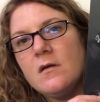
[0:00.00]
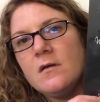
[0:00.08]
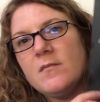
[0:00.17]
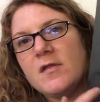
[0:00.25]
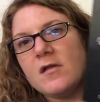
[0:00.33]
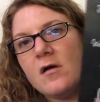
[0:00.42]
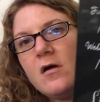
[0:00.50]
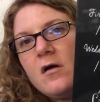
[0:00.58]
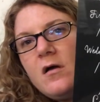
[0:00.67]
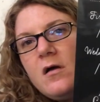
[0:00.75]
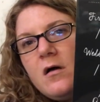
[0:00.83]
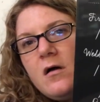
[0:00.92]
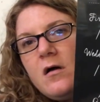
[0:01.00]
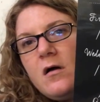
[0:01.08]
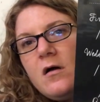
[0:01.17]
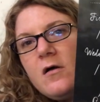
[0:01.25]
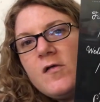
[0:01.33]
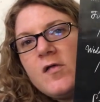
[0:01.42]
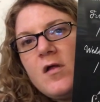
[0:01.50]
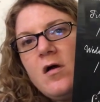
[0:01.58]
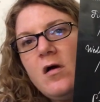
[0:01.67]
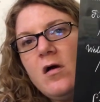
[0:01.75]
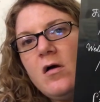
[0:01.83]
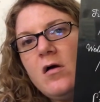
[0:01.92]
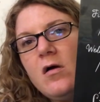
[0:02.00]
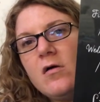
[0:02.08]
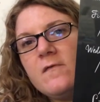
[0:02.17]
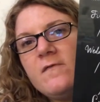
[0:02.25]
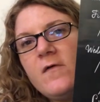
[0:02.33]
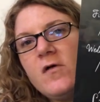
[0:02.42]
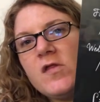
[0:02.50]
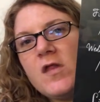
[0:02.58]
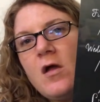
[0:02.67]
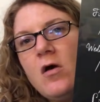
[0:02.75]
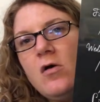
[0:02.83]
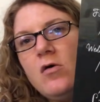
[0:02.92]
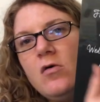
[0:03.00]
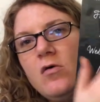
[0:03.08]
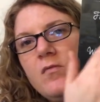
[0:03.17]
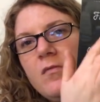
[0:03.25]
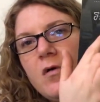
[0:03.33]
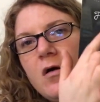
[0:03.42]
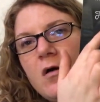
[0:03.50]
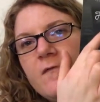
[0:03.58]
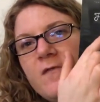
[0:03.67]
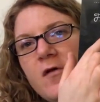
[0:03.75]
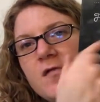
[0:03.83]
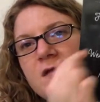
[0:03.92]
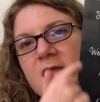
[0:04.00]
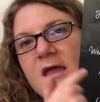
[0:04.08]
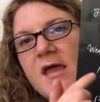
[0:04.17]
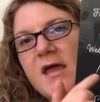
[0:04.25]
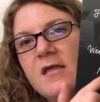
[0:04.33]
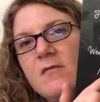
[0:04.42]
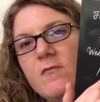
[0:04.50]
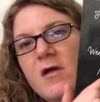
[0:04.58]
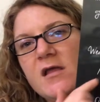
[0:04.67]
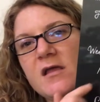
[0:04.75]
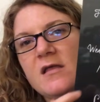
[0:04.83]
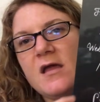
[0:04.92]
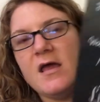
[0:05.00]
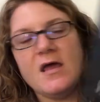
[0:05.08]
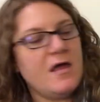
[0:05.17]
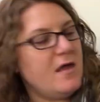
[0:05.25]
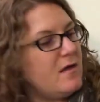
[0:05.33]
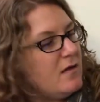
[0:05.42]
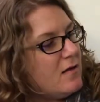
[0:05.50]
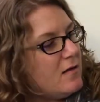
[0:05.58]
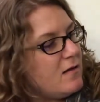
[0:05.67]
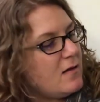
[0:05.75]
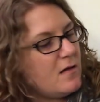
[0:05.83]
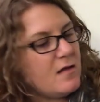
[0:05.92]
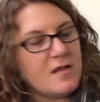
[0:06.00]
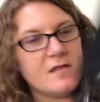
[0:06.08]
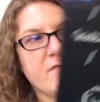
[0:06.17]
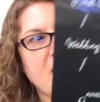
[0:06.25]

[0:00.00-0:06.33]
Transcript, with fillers: It's got our song, first home, first date, wedding day, and they lived